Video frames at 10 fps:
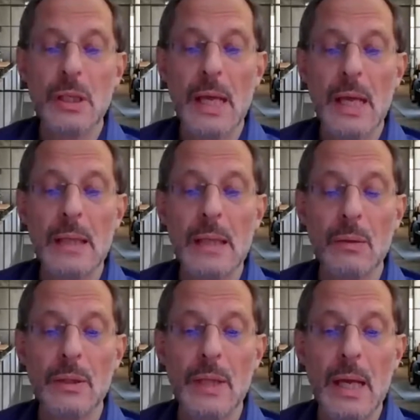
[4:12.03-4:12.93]

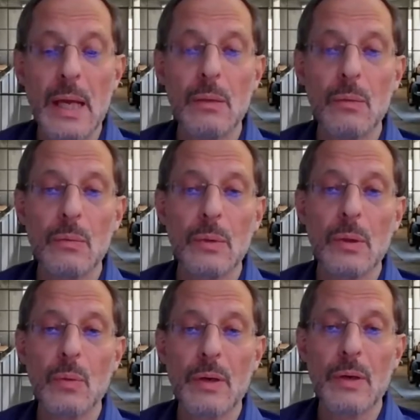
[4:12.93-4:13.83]
than
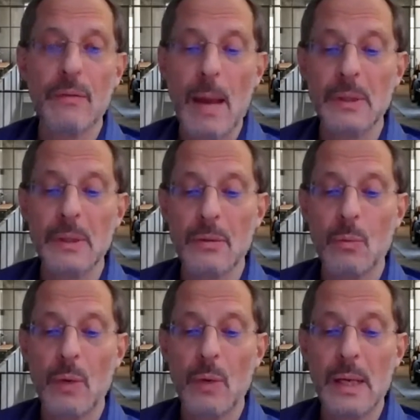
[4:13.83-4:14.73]
would have happened
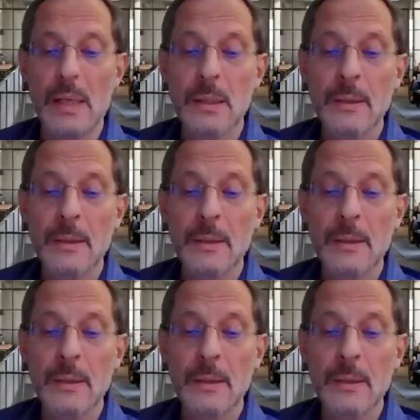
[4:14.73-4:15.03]
otherwise.